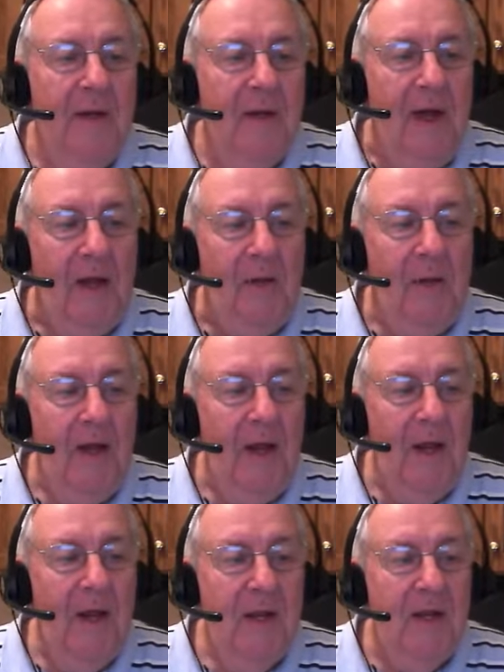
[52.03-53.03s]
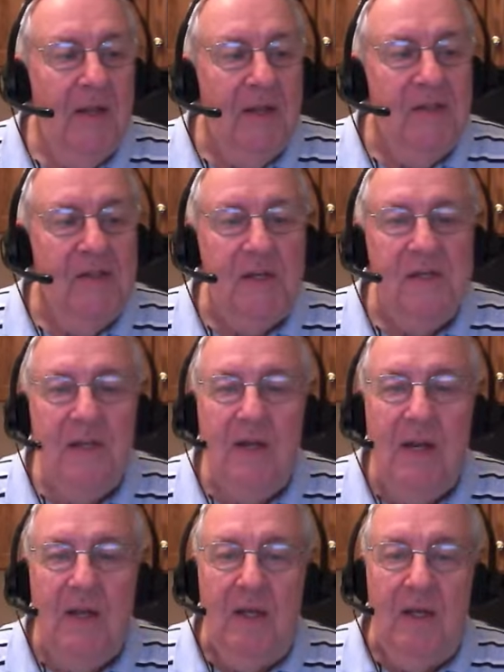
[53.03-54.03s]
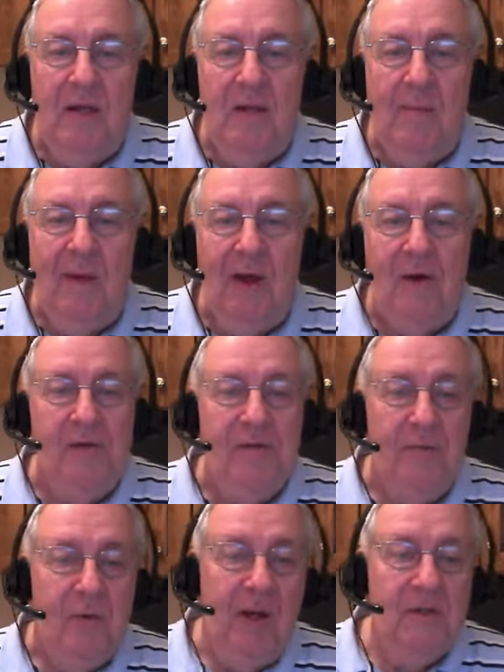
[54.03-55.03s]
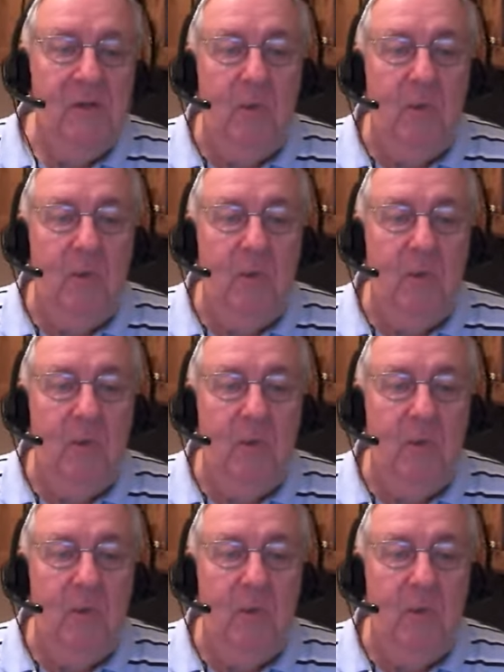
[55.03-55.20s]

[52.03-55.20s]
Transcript: Not only is this seen in the matters of dress,